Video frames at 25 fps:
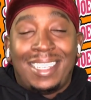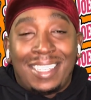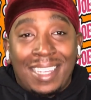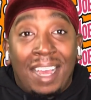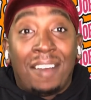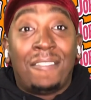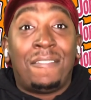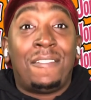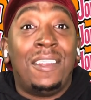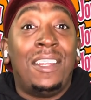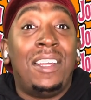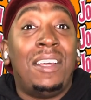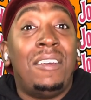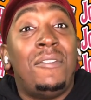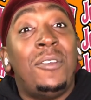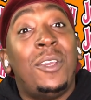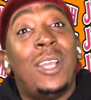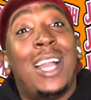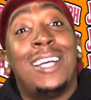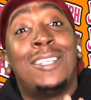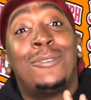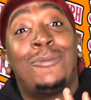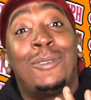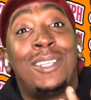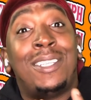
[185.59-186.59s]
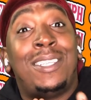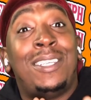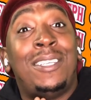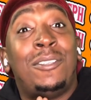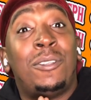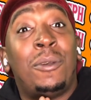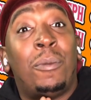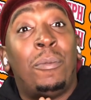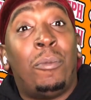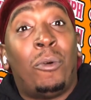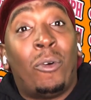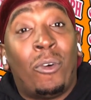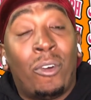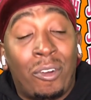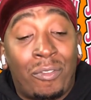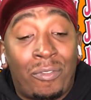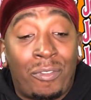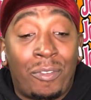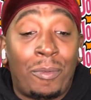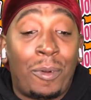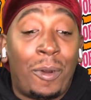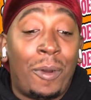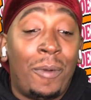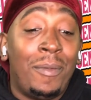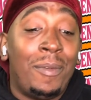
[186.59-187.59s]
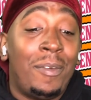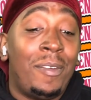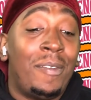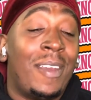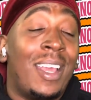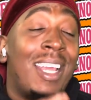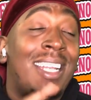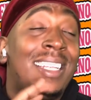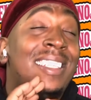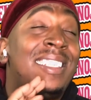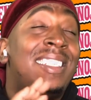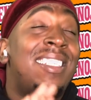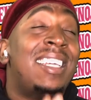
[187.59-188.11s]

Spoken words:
Definitely. If you guys wanna see some more from Homie, man,